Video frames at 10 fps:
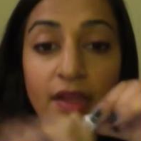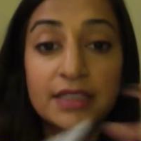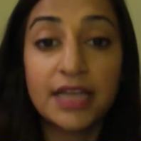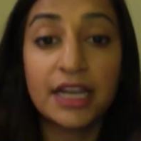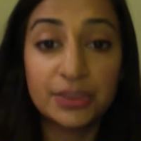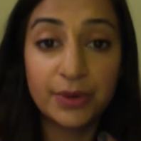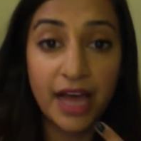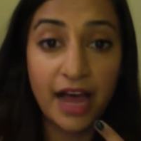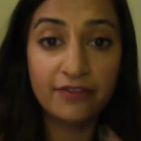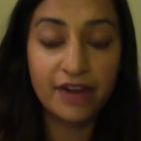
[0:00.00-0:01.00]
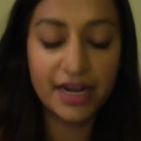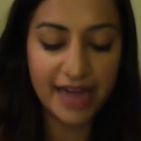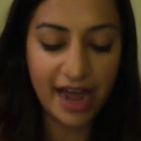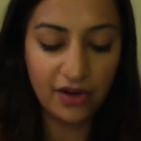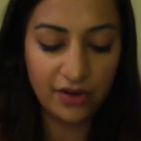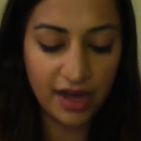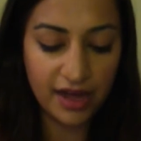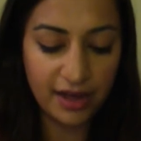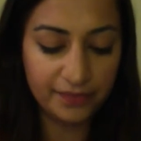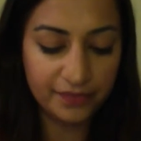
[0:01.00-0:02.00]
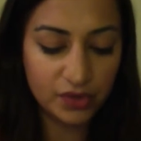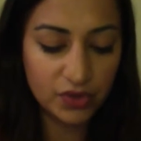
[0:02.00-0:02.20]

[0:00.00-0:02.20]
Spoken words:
It's actually what I have right now.